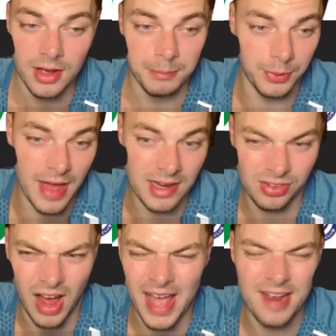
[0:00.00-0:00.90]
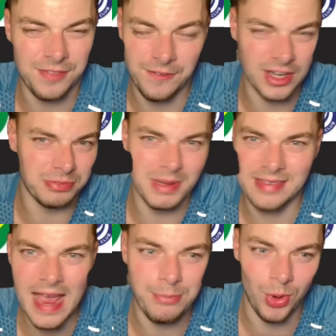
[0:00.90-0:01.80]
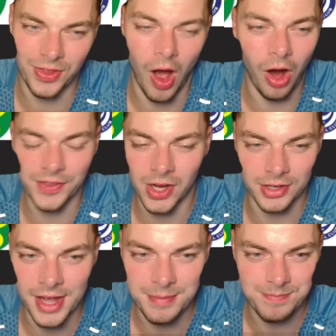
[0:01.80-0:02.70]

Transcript: But then it's like, if they finish mid-table, are they going